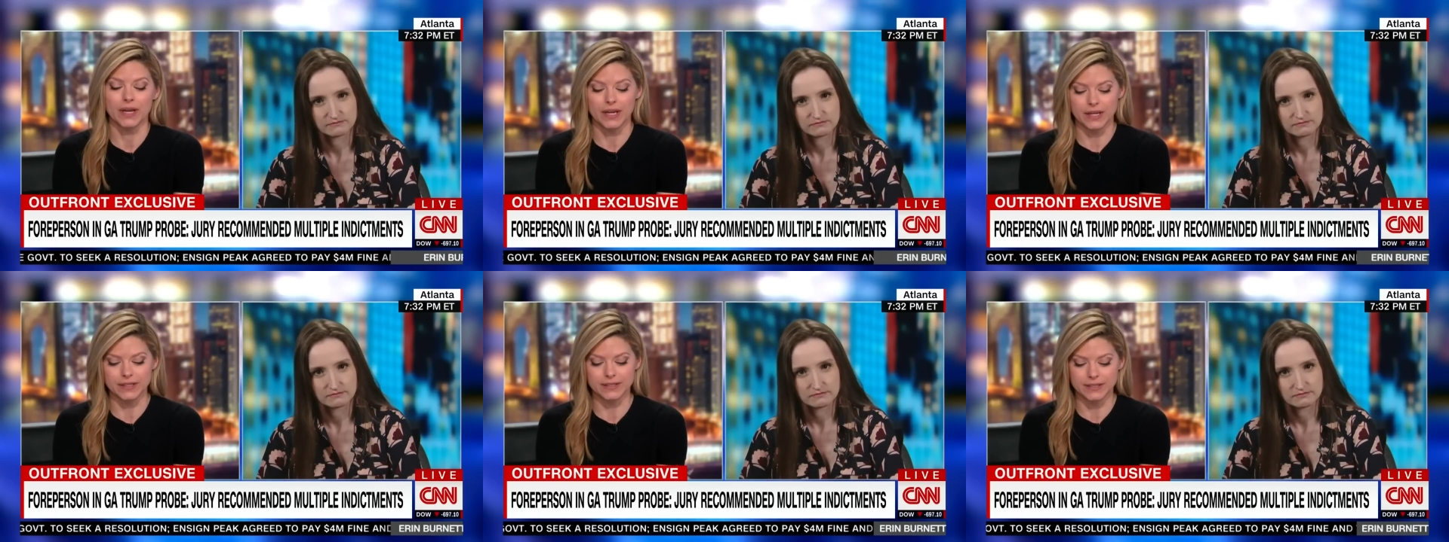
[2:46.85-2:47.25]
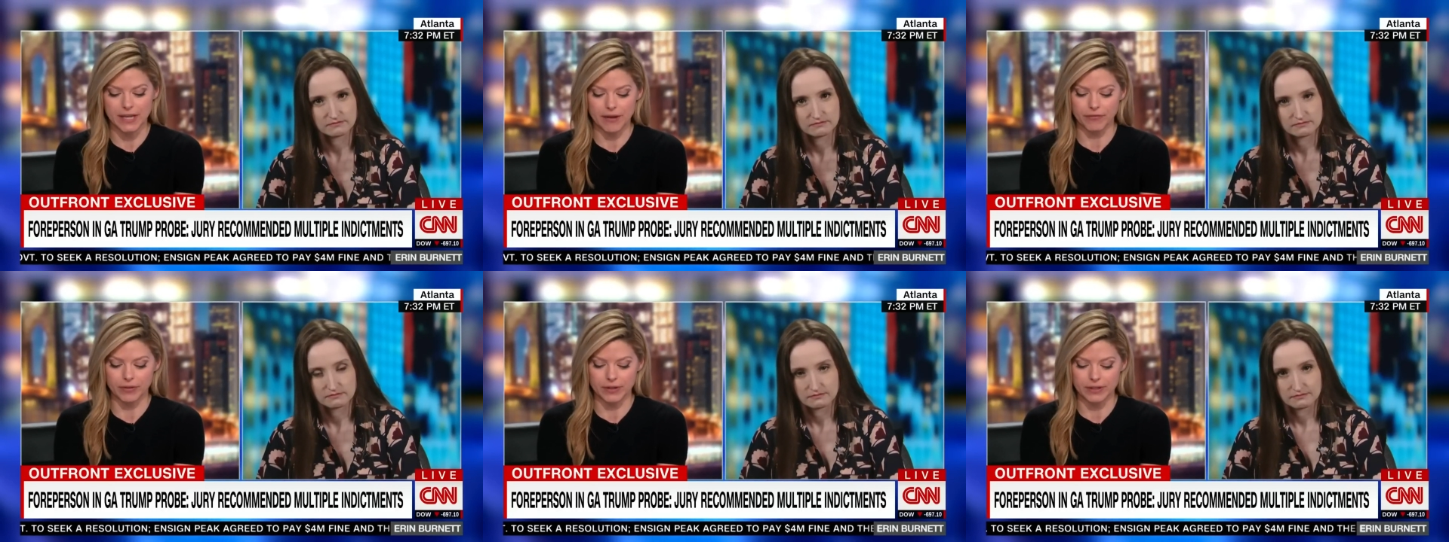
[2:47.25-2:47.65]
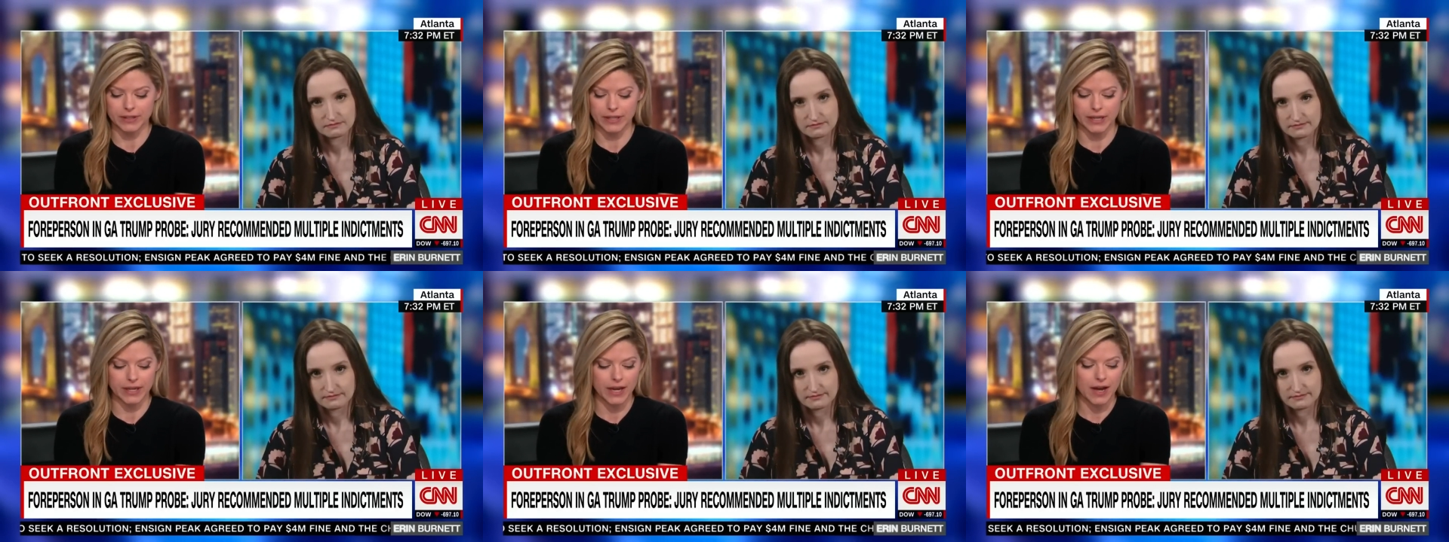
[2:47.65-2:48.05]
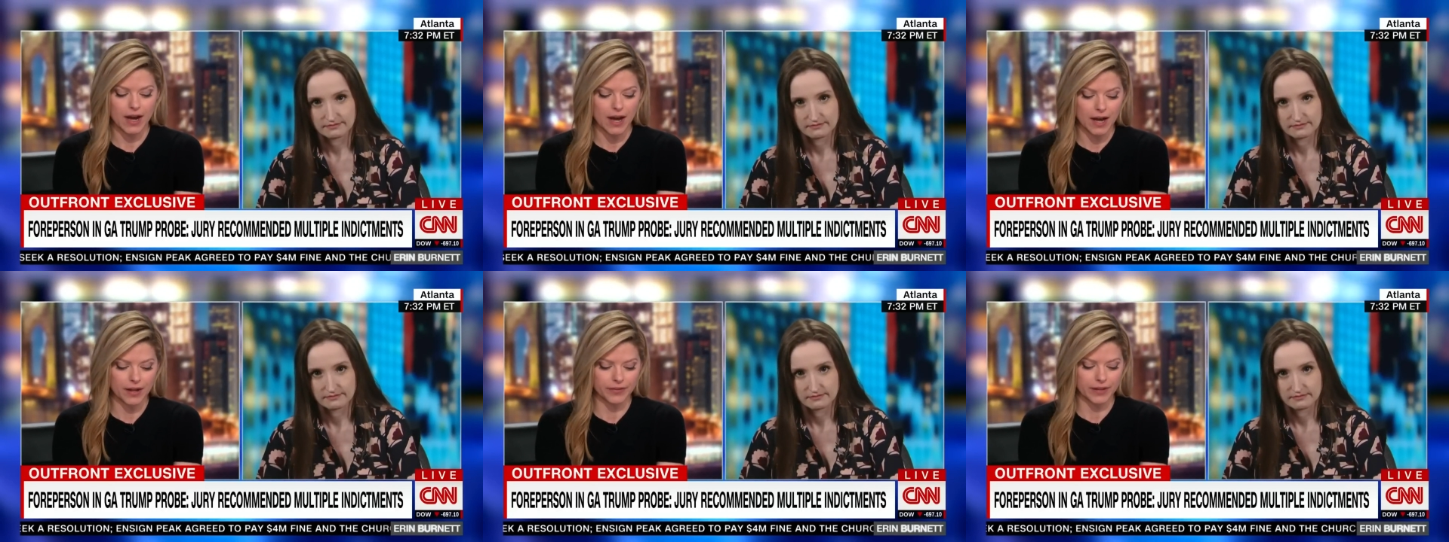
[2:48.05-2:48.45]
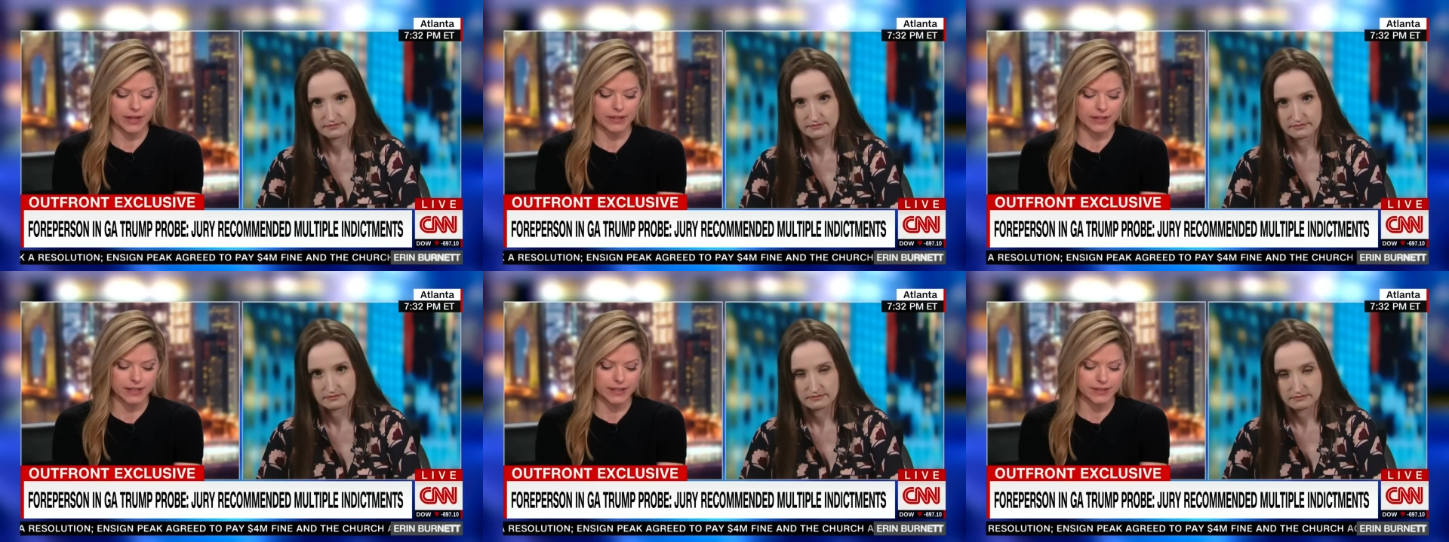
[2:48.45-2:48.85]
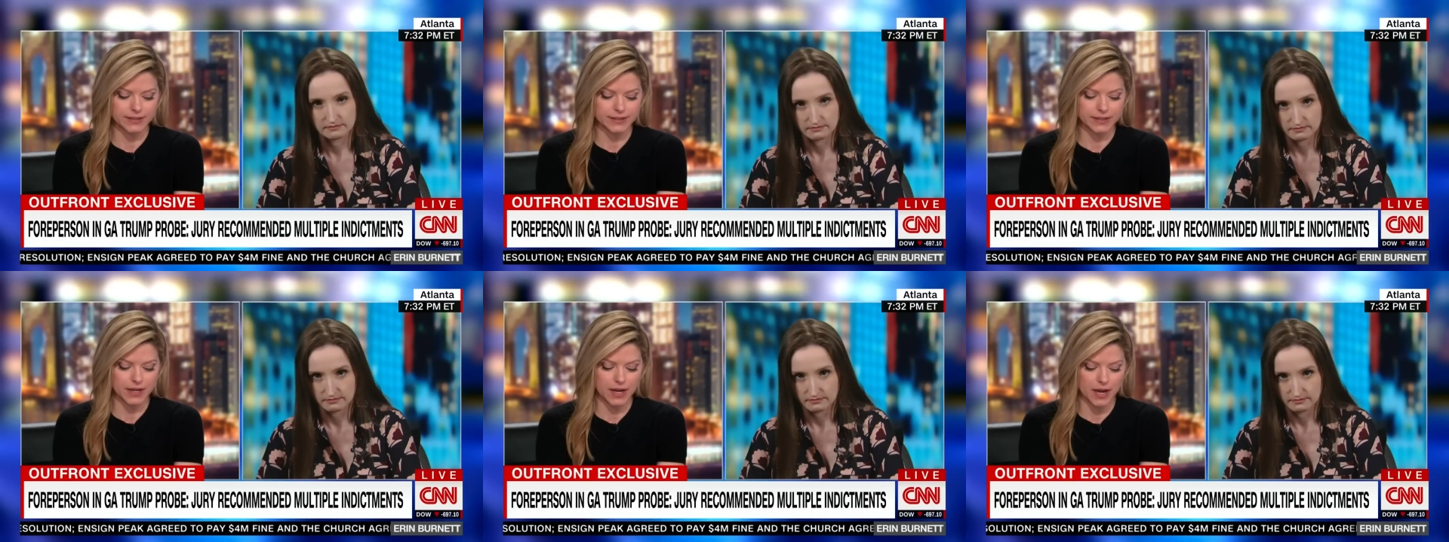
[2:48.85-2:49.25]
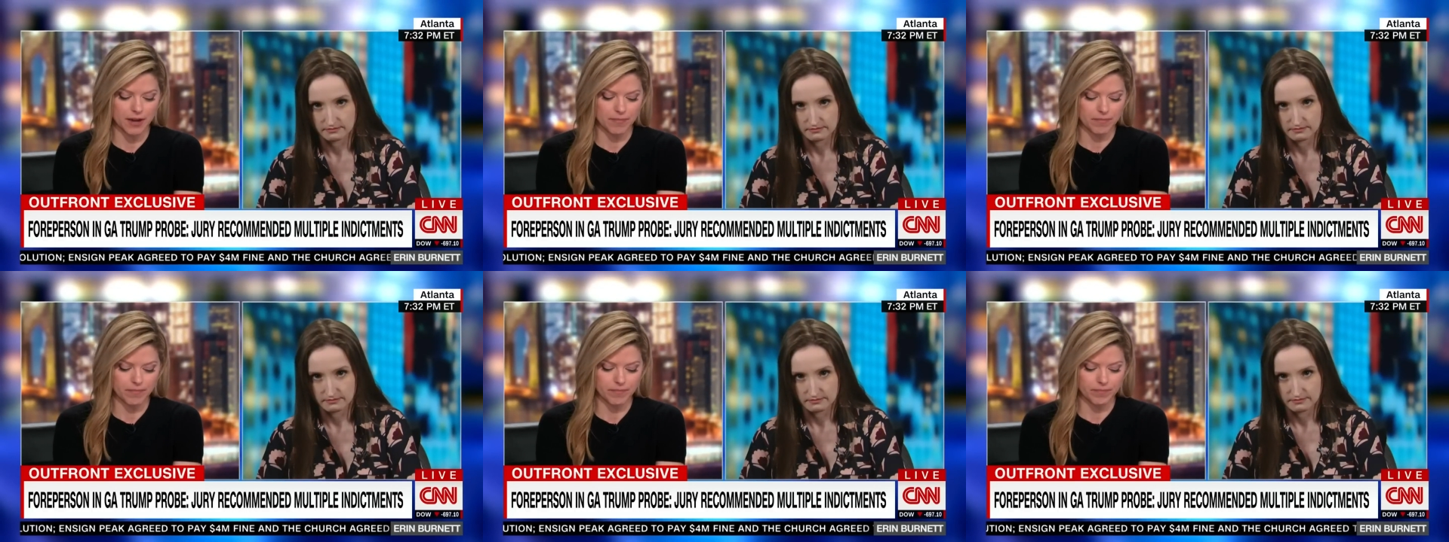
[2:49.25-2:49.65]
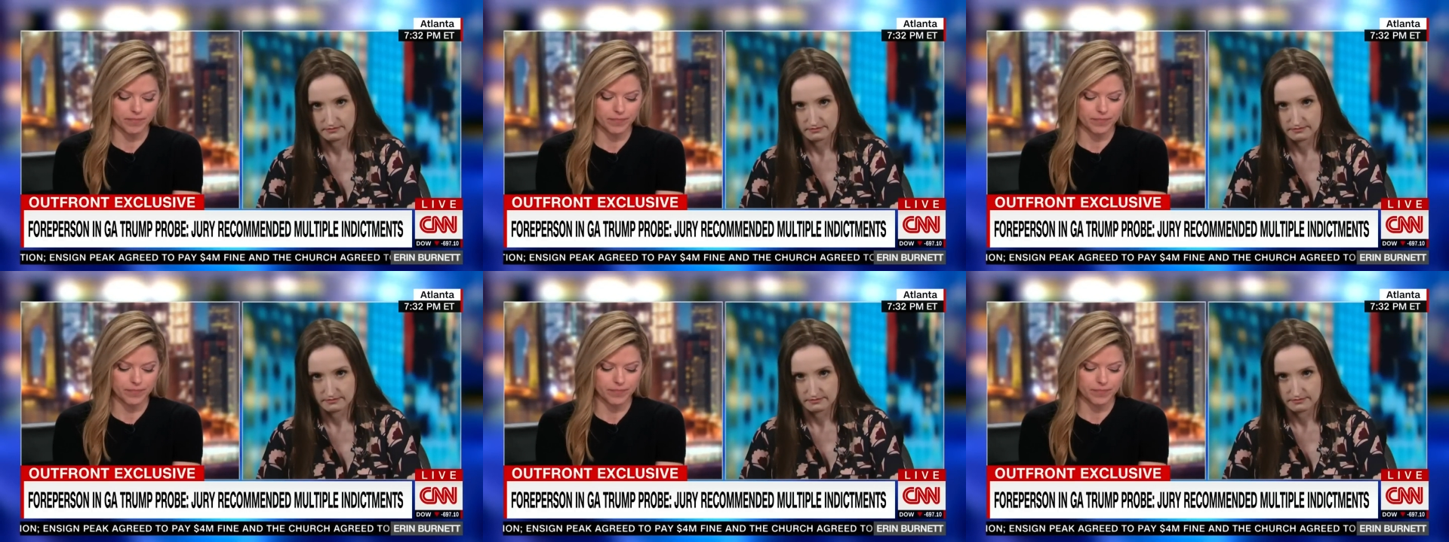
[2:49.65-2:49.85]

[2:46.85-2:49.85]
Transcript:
Speaker 1: is definitely on that list. Um,